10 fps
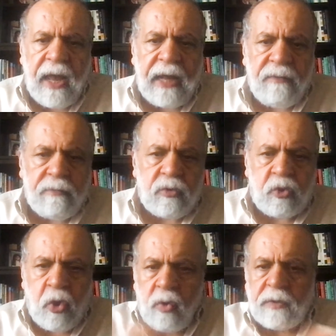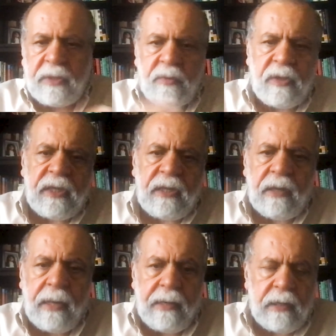and chose between
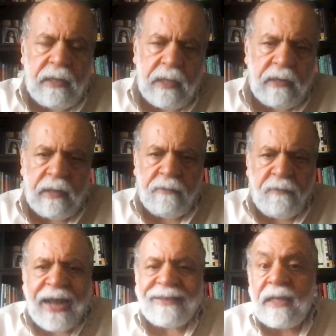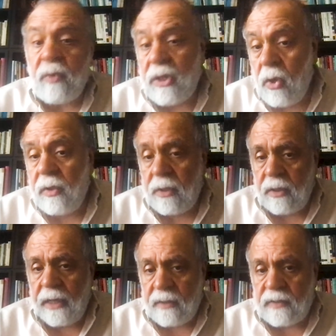a fact that we know in the
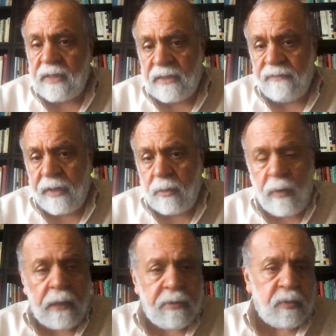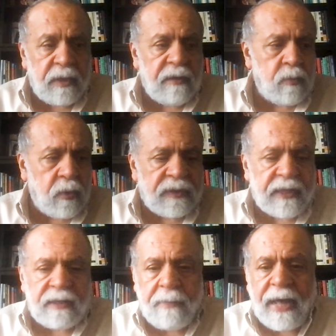United States very well, between the worst
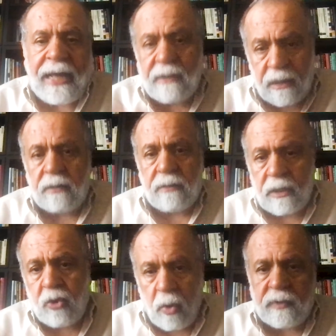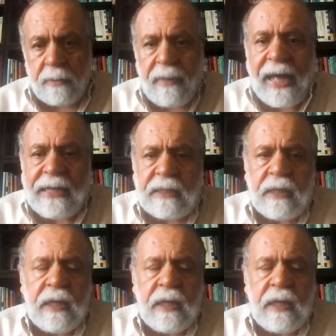and the bad. They chose the bad.